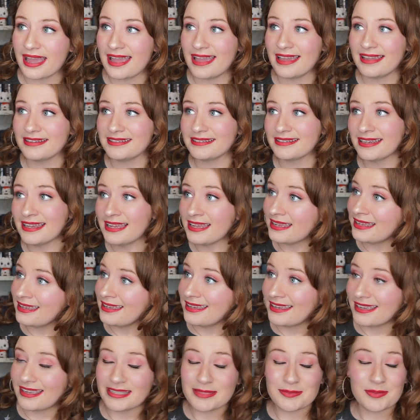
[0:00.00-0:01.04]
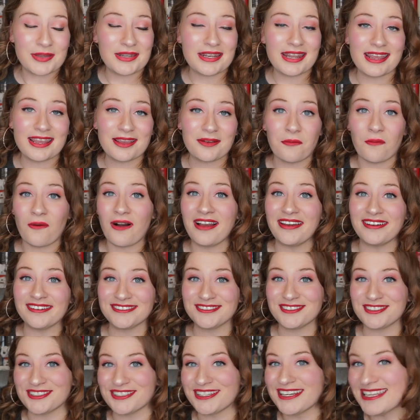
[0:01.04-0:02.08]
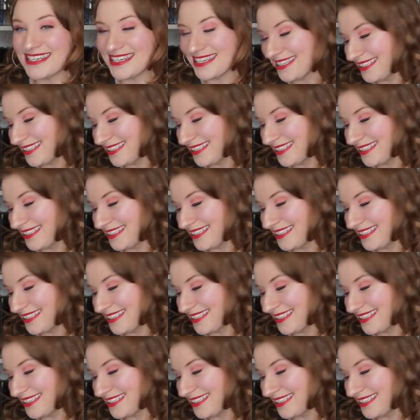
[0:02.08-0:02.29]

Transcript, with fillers: and it's been a wild journey.